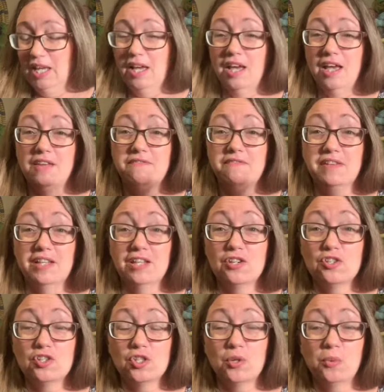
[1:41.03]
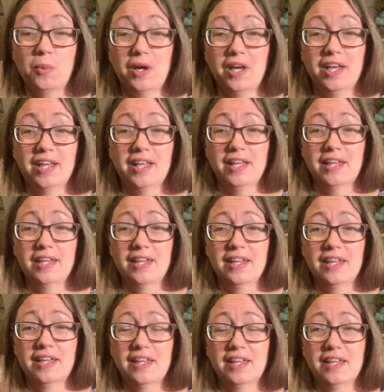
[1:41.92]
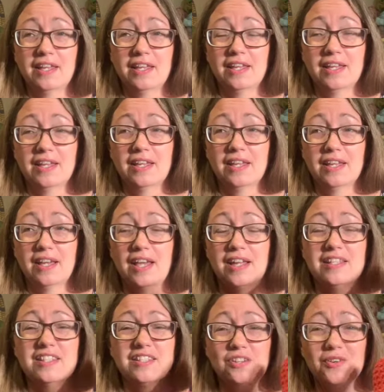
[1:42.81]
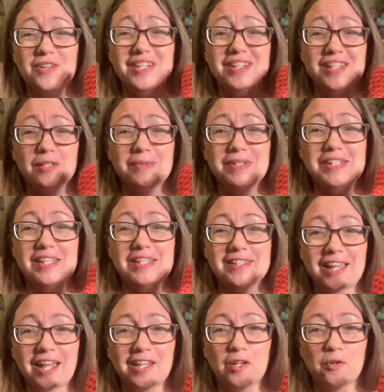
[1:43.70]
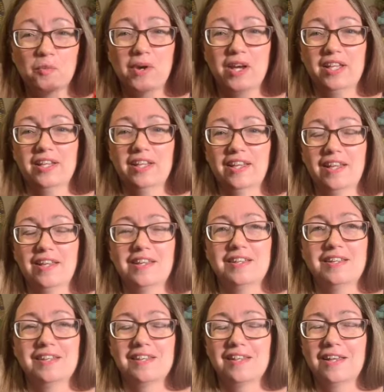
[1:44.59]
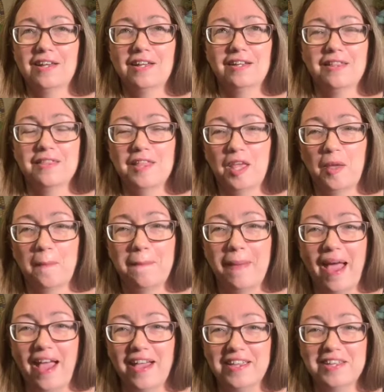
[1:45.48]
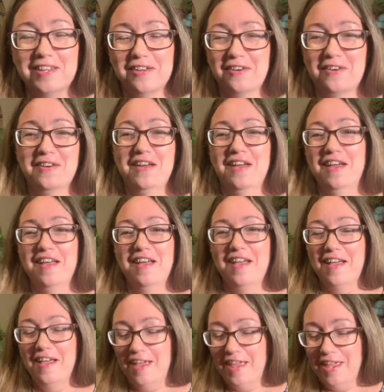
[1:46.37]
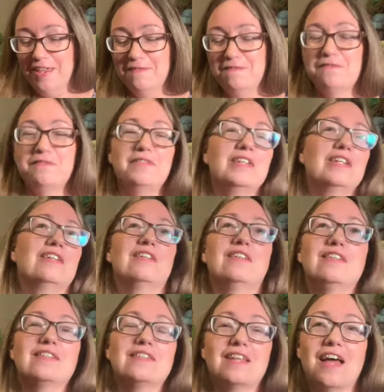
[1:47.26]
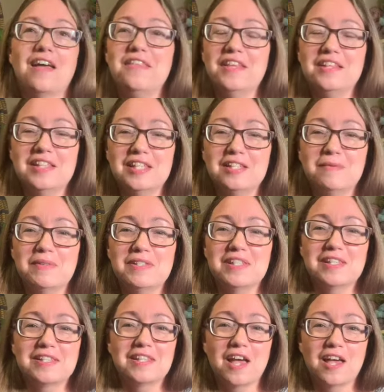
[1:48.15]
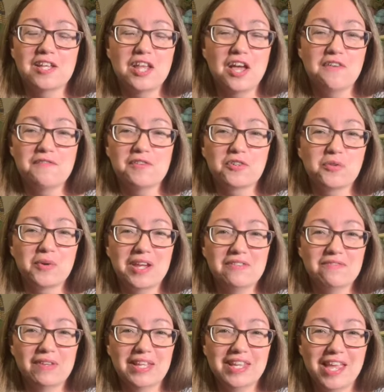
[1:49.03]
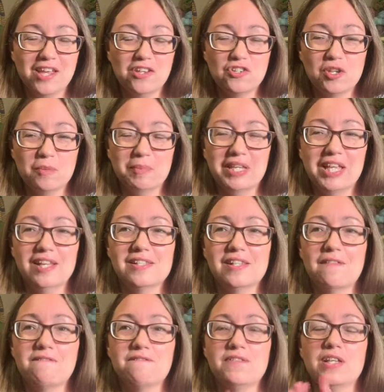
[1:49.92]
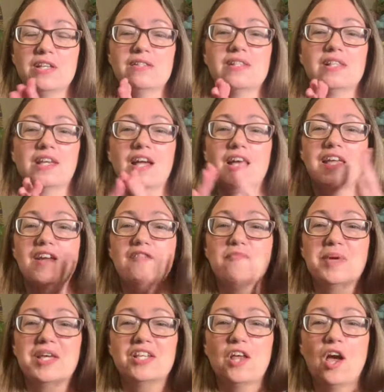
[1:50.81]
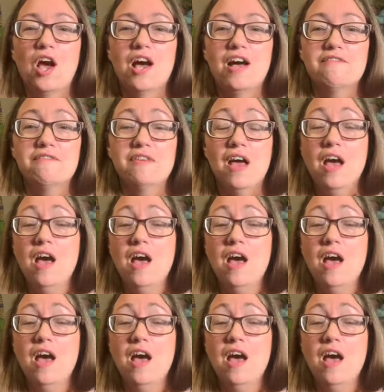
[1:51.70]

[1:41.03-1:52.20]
I finished the one, this was the second one. I gotta think back here. It feels, I think this was a sign of a great vacation because it feels like I have been off